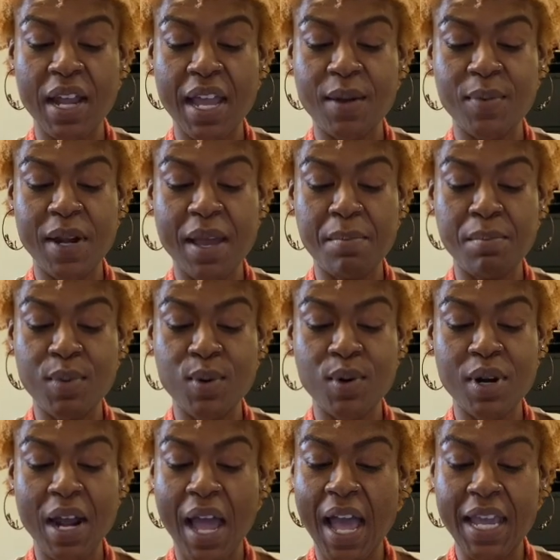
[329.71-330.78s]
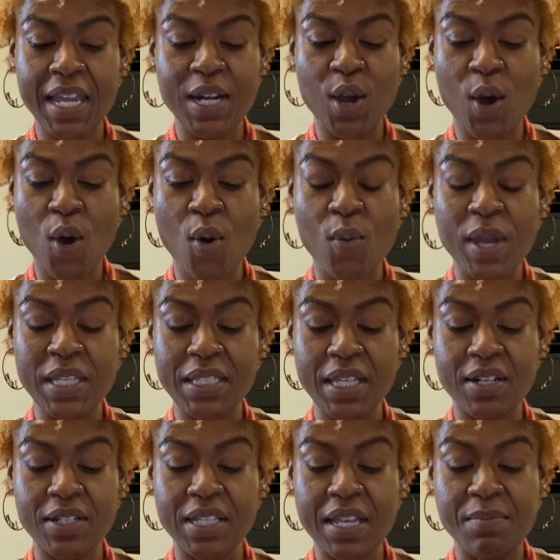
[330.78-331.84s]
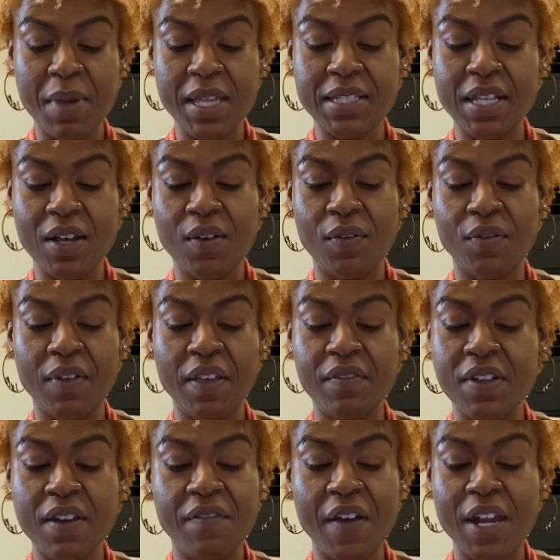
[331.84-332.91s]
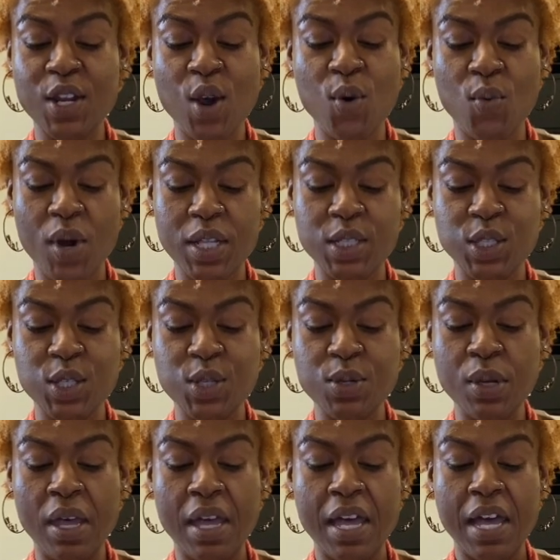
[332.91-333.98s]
Like when I'm bored, I can always entertain myself, even if I don't want to,